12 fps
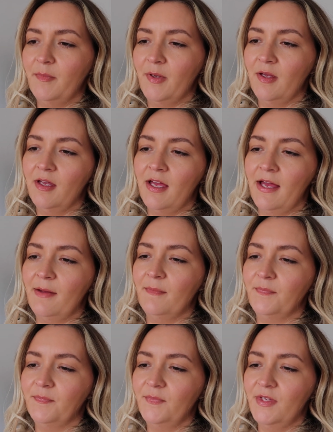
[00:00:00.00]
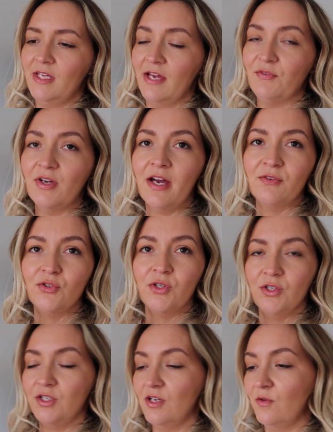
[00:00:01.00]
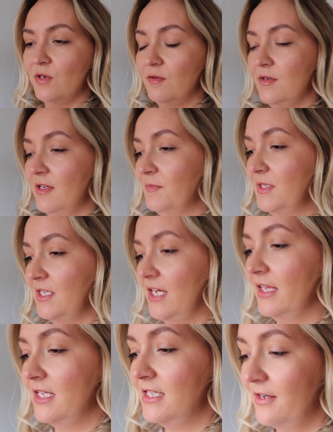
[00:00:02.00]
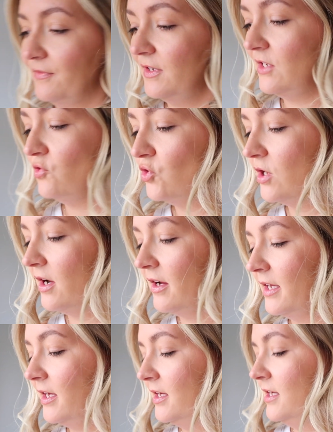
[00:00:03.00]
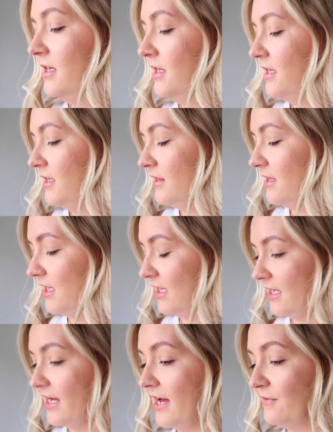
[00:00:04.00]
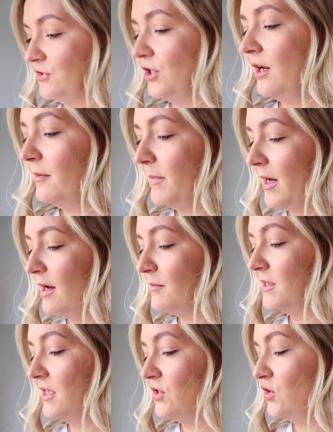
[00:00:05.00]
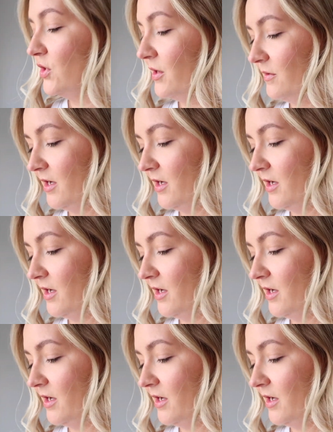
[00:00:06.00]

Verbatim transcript: but yeah, if you're after a good nude lipstick then definitely try the Afterglow balms. They're so